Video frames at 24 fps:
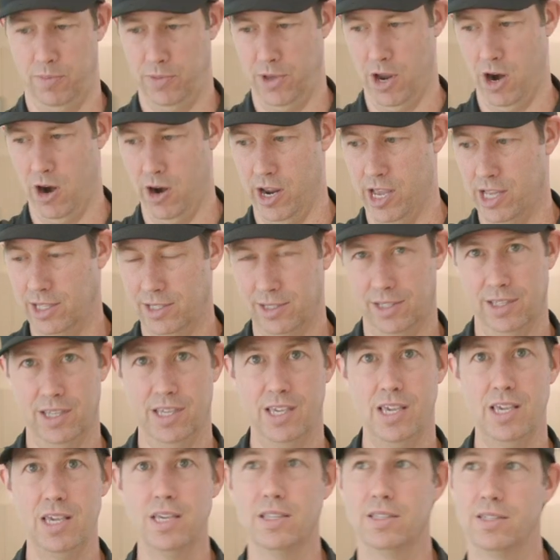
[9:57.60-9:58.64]
up there hits the
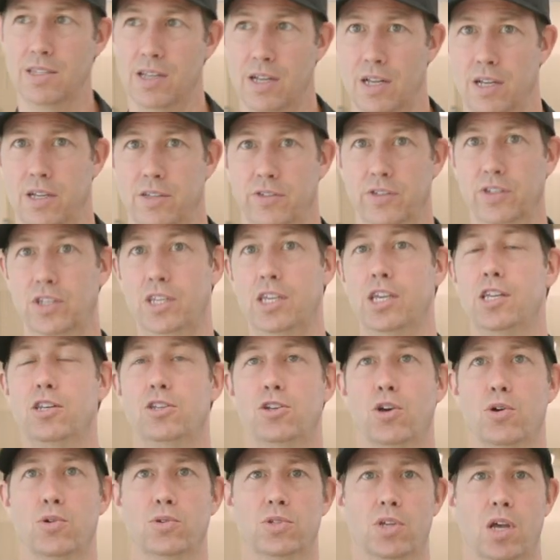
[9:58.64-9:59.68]
heat, the
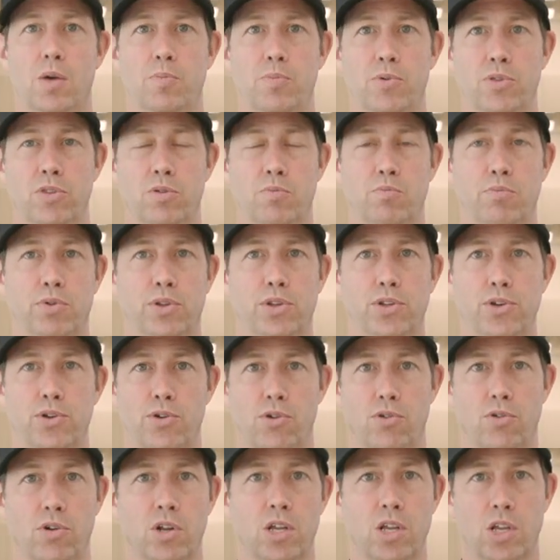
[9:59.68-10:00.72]
heat goes up in the
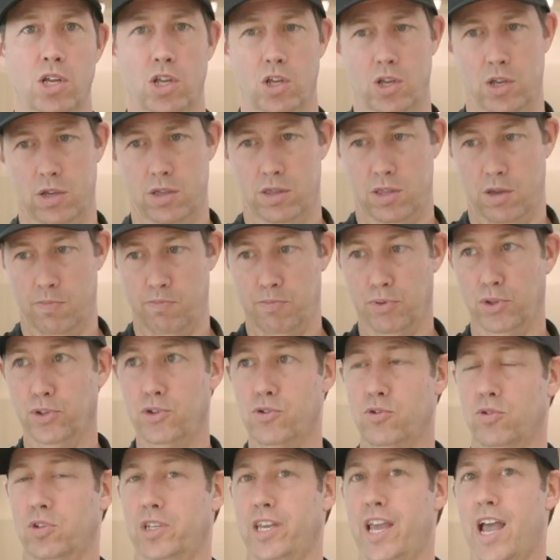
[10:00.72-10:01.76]
balloon. The
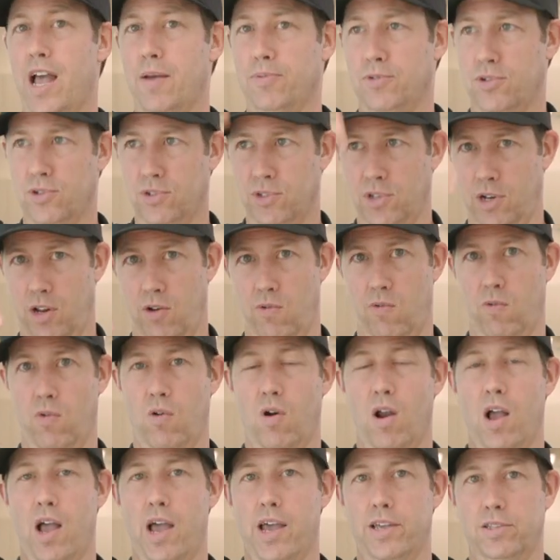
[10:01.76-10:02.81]
balloon captures it and
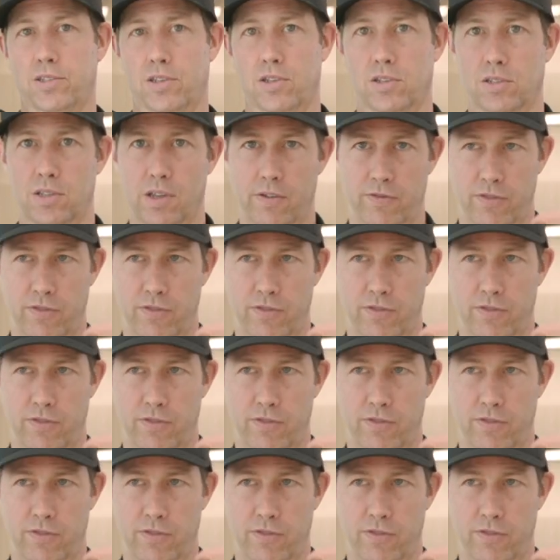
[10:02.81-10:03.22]
rises.